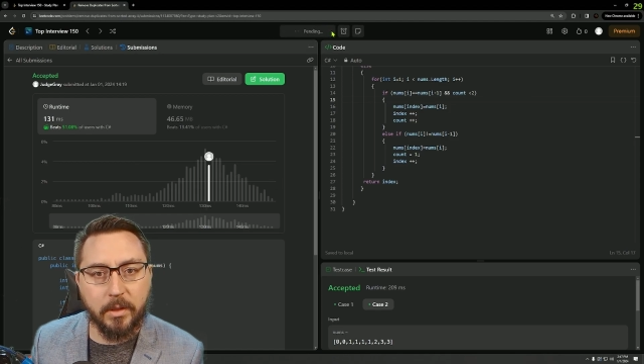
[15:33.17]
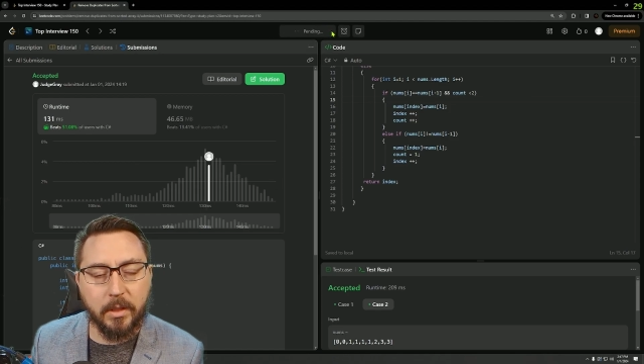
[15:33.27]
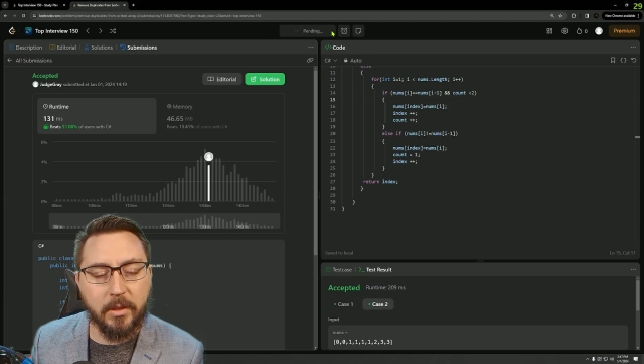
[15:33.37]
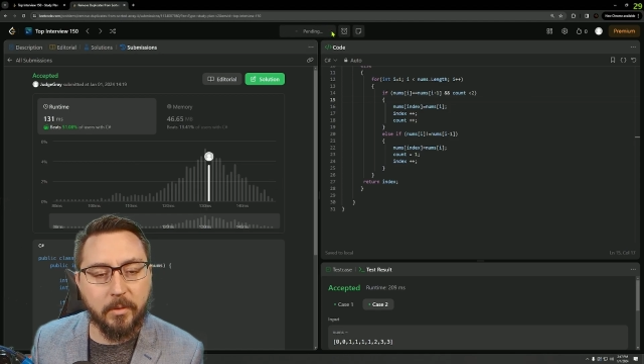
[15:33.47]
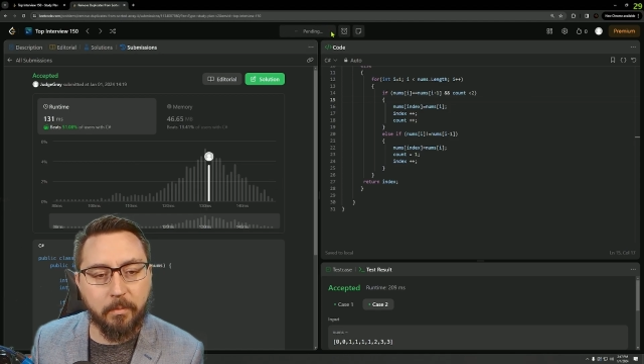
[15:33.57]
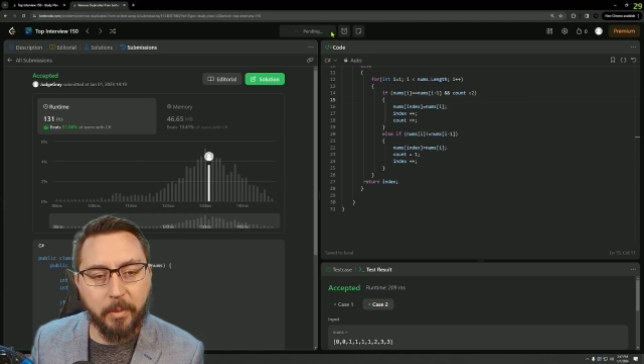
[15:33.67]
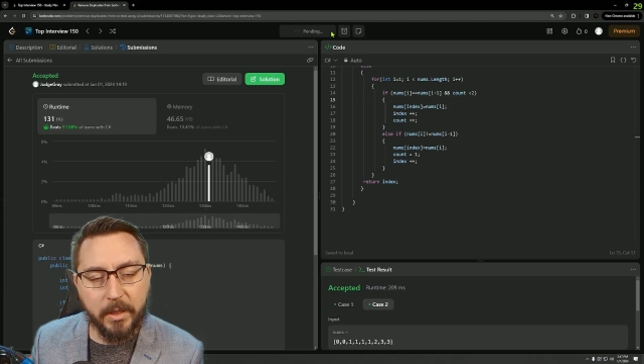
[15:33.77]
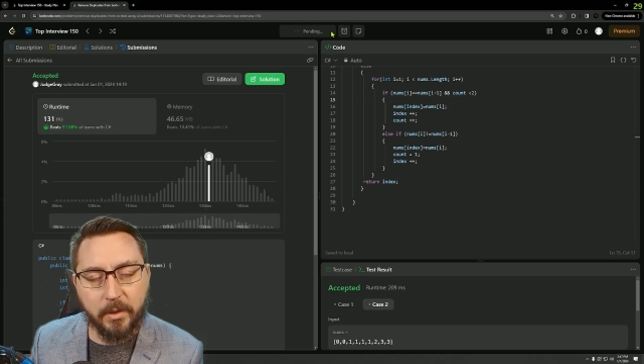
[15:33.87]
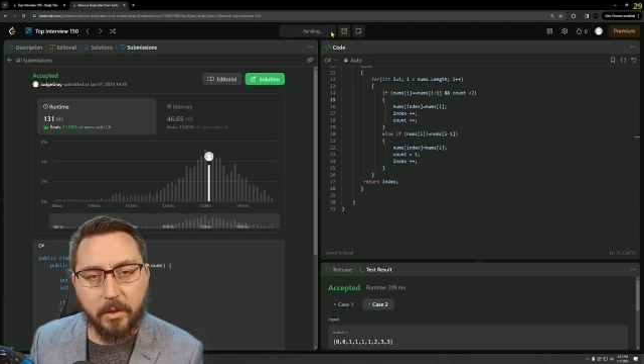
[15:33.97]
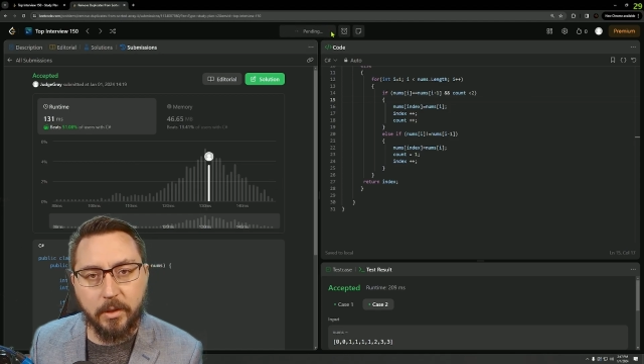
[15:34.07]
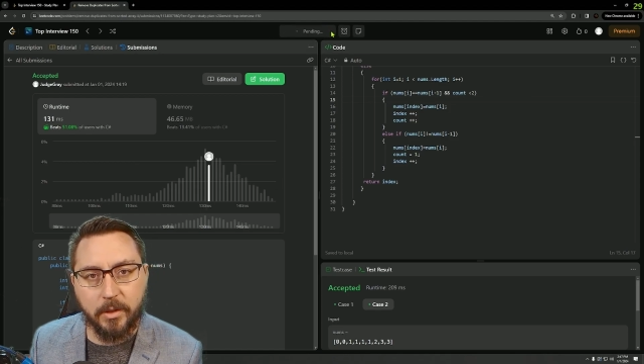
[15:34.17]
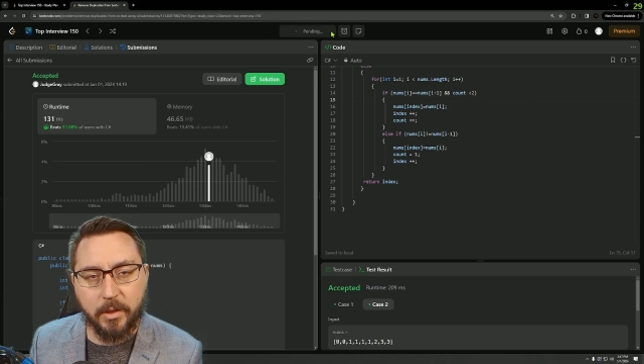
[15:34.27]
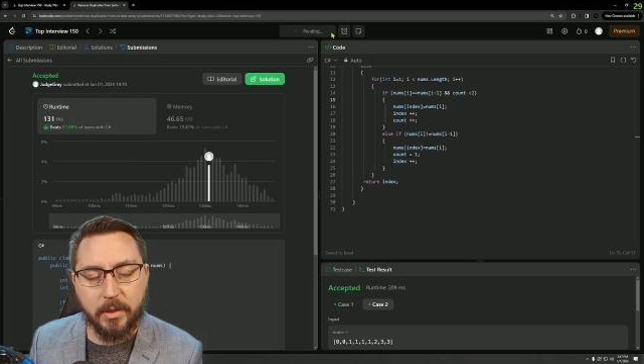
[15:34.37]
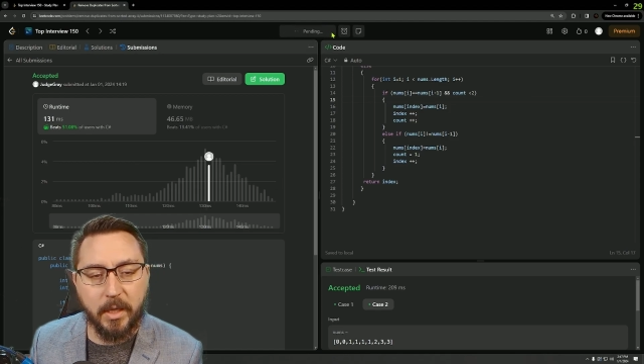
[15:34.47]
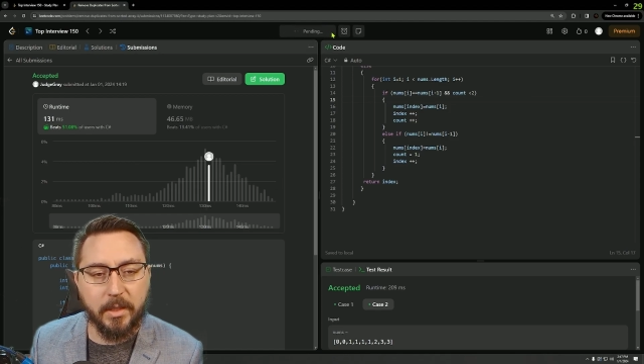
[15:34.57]
It's basically just the
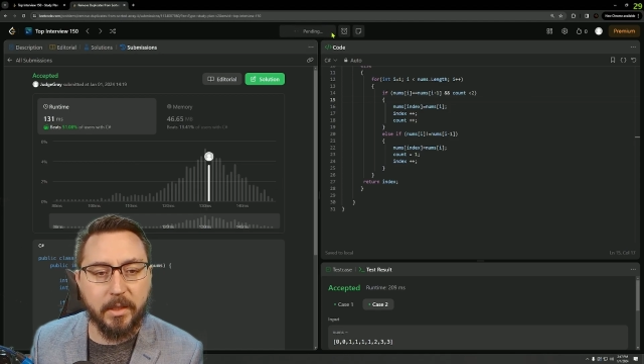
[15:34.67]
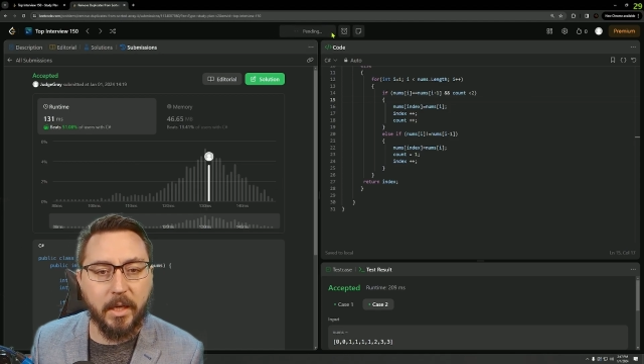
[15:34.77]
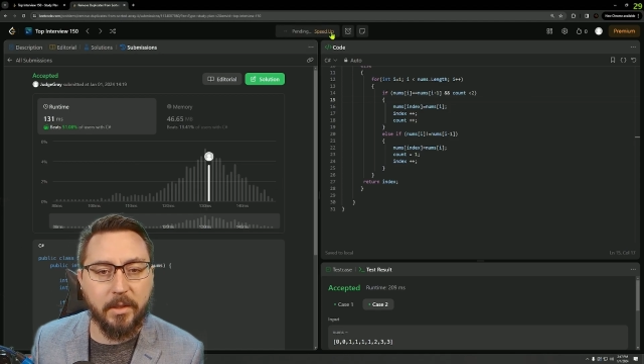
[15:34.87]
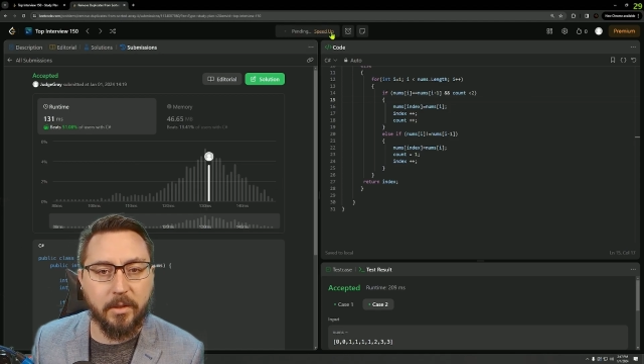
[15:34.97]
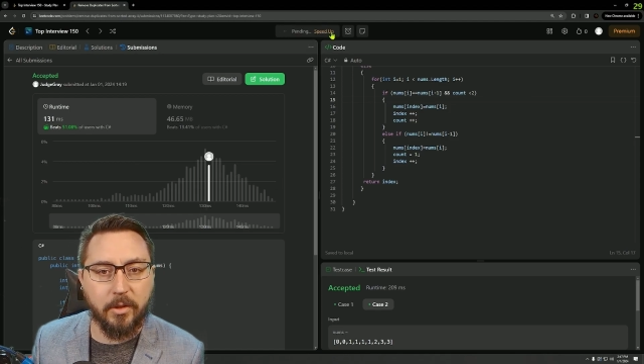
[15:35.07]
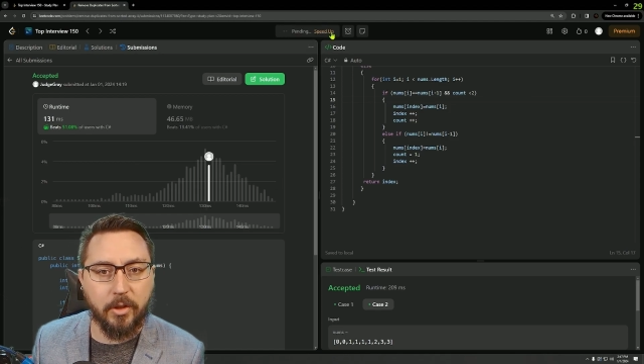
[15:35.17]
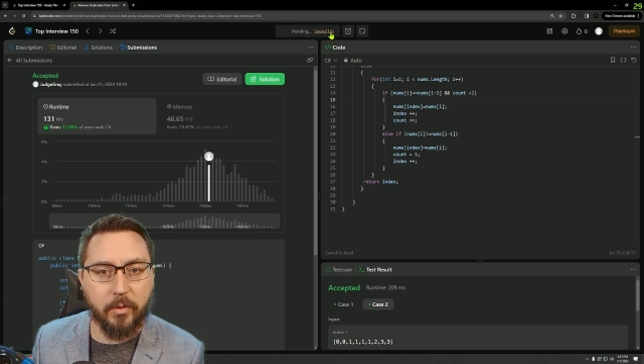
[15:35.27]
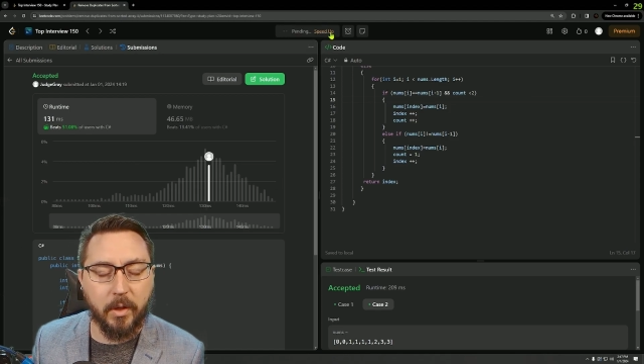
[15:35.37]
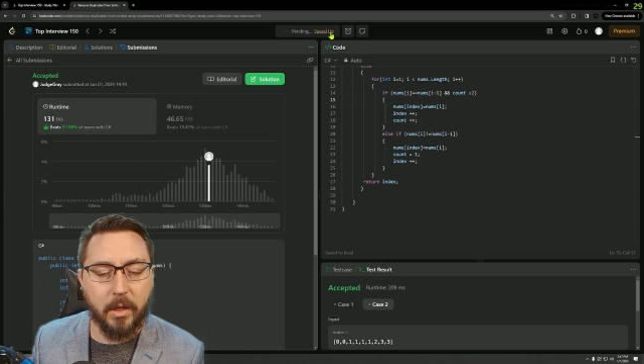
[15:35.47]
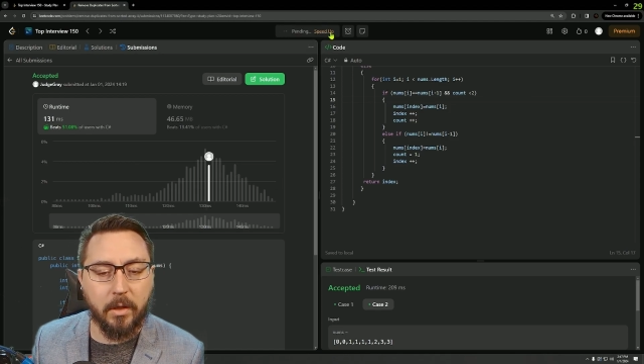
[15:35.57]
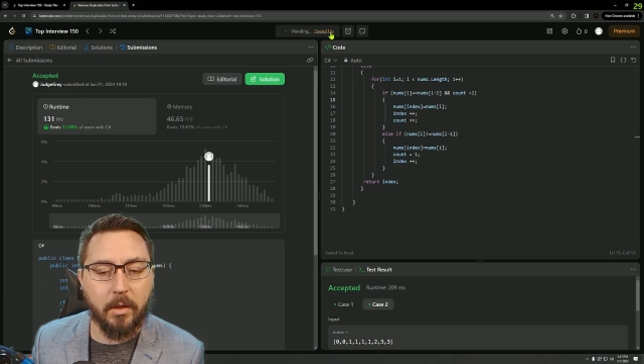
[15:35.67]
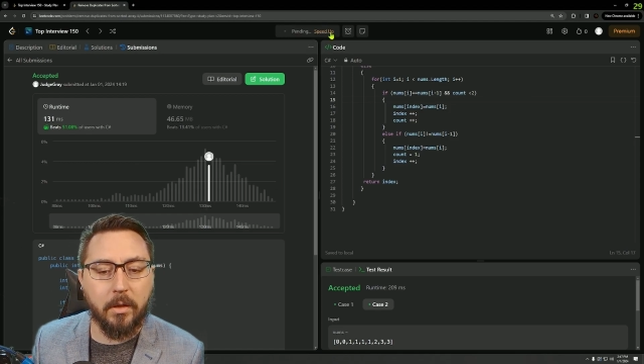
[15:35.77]
test cases you get.